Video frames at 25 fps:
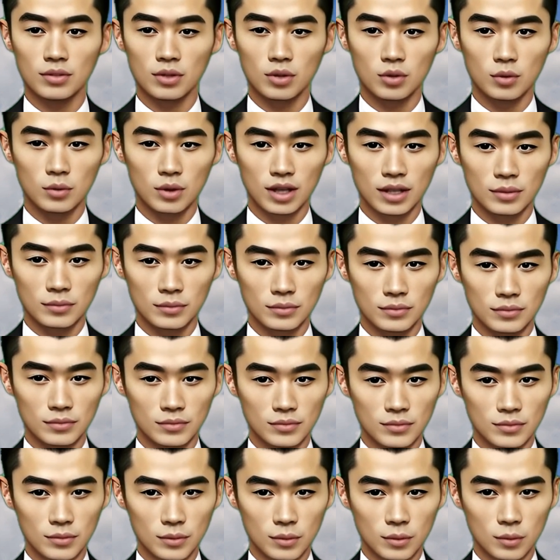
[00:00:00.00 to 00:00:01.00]
3.
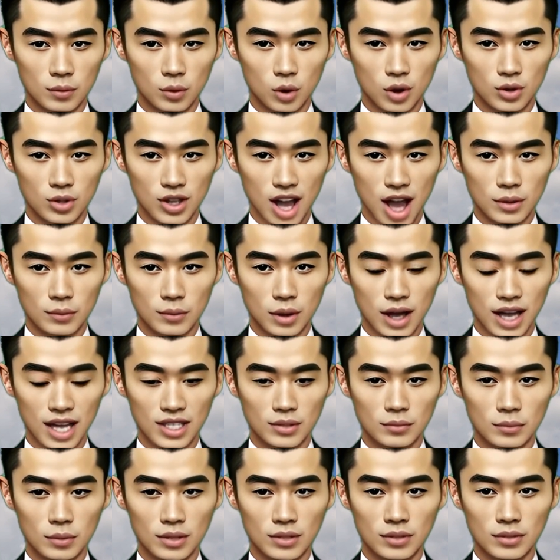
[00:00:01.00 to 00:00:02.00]
Project
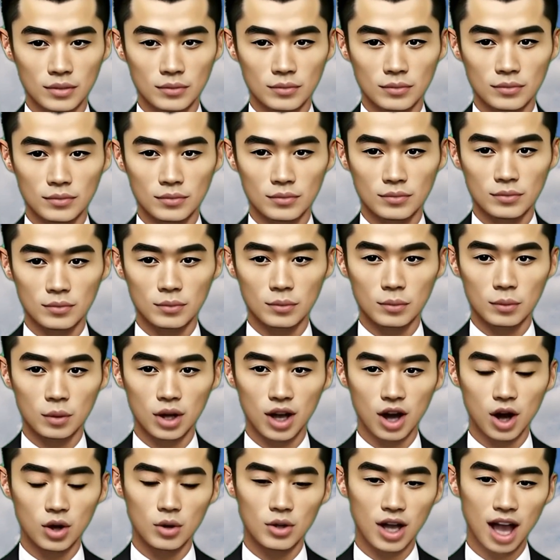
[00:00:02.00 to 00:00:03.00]
management.
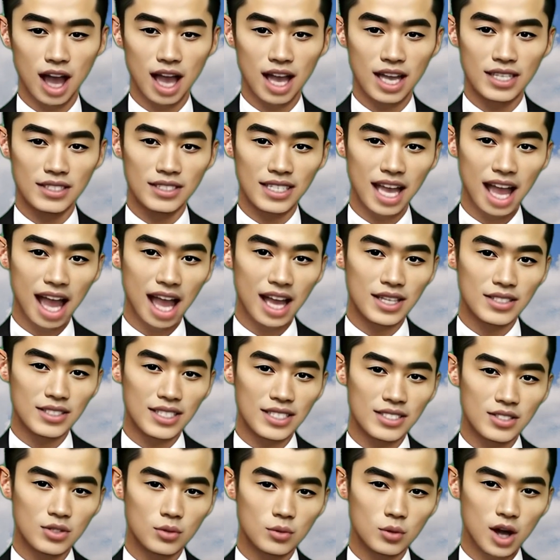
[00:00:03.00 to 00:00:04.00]
BOKs act
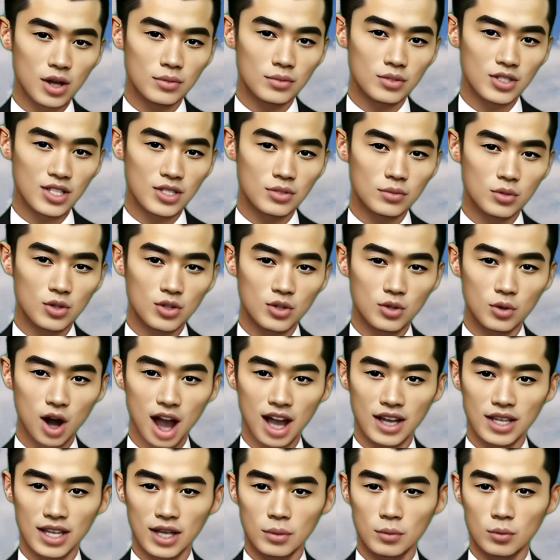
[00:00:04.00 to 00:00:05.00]
as a reference for
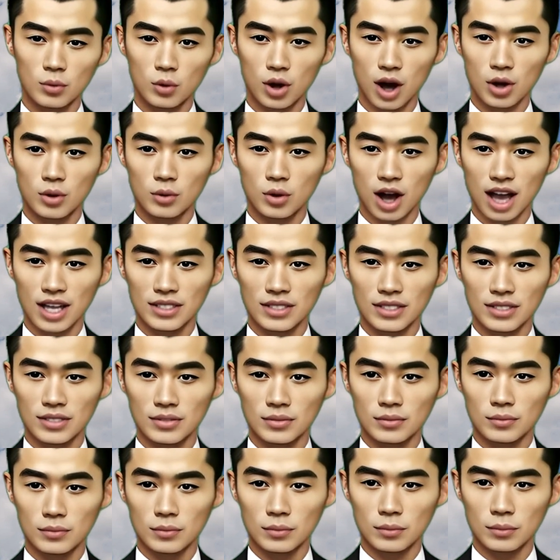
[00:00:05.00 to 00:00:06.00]
tracking progress,
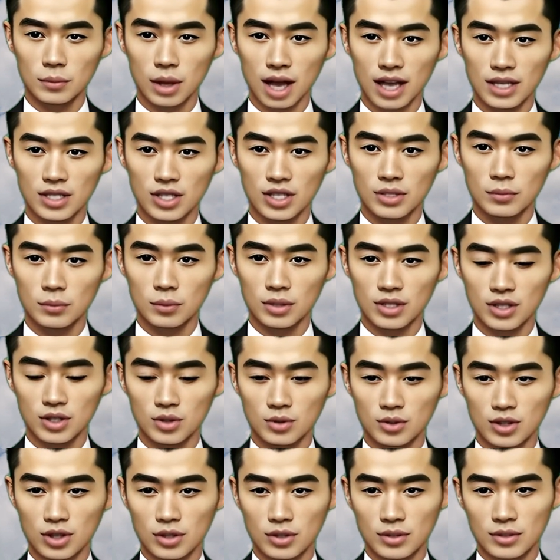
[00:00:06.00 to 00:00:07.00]
managing
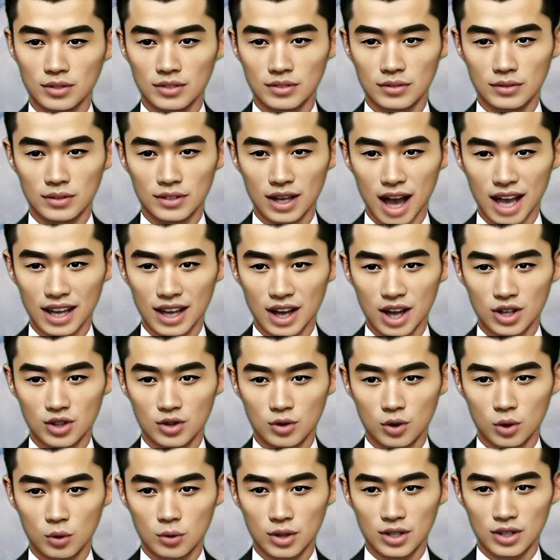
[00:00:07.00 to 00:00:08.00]
materials, and
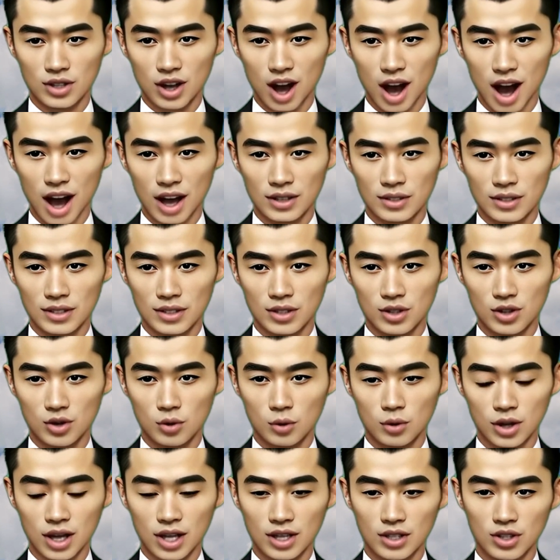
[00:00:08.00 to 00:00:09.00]
controlling costs
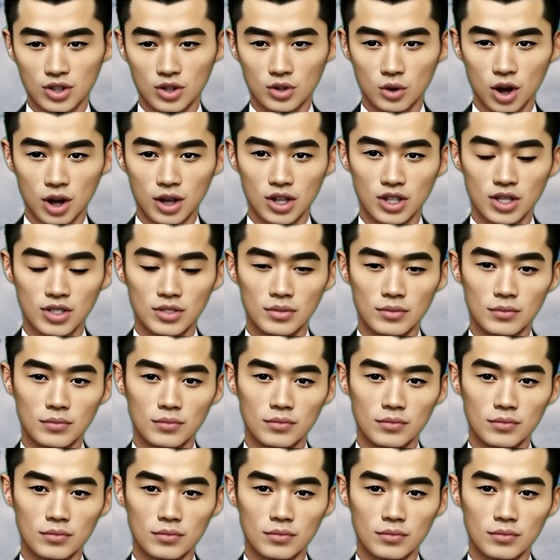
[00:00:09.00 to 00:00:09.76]
during construction.